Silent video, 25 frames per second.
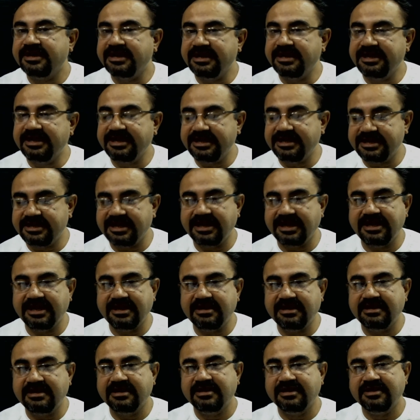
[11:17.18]

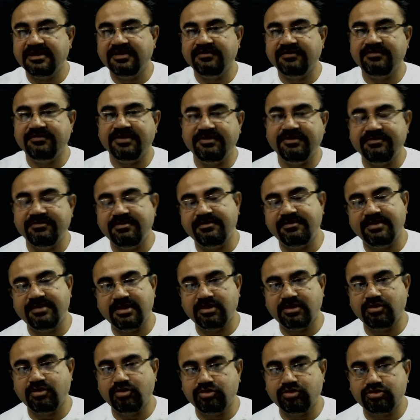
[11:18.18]
detail when we will
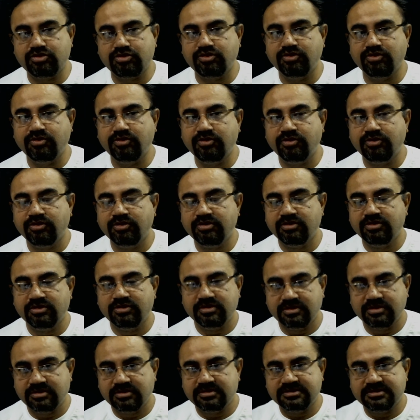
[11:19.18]
go through
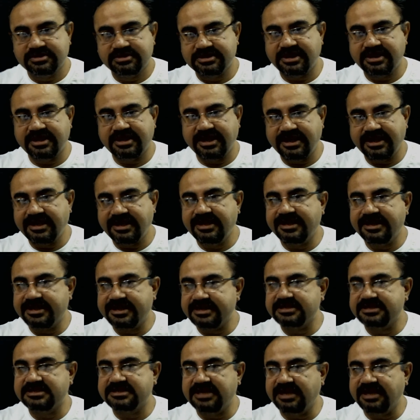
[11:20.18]
certain
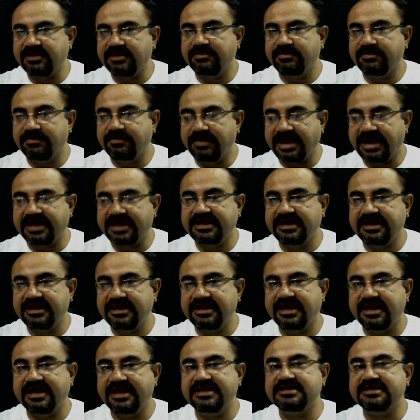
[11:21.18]
interesting
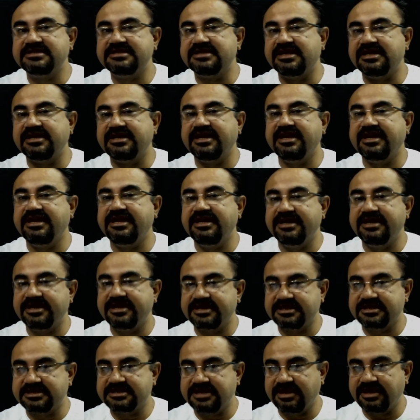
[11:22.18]
bacteria and certain
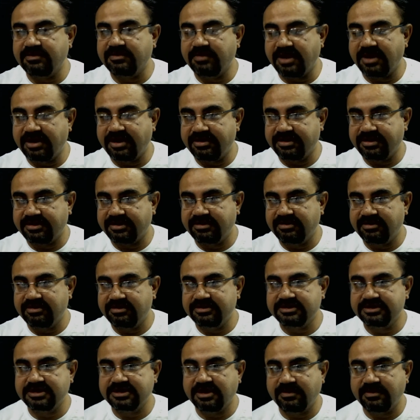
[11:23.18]
interesting
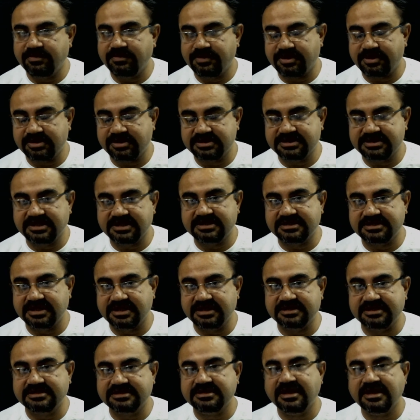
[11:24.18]
biotechnological
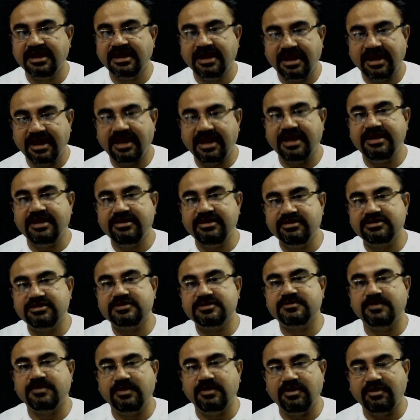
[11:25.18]
processes and
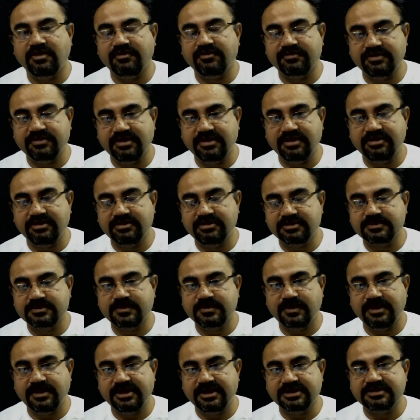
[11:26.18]

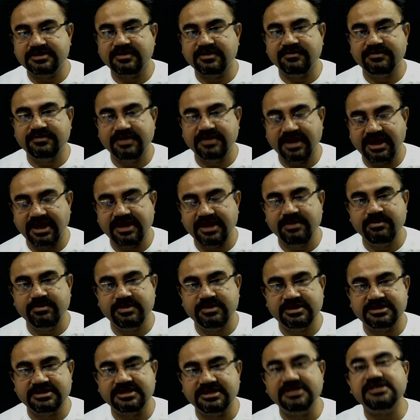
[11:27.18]
usefulness of the
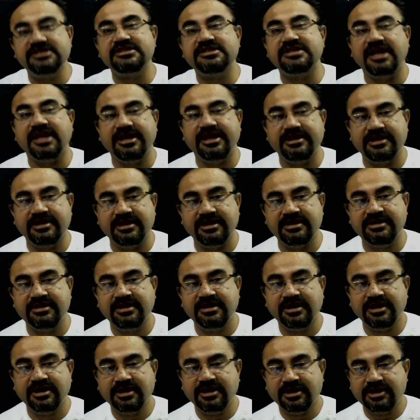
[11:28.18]
animals in standard
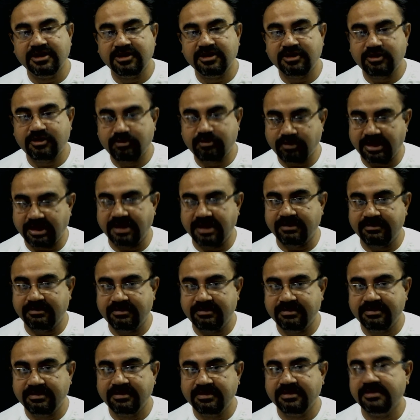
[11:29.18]
12.
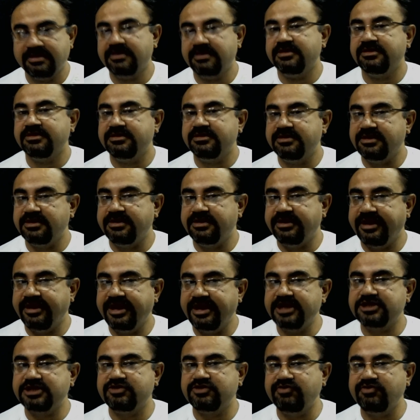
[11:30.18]
The next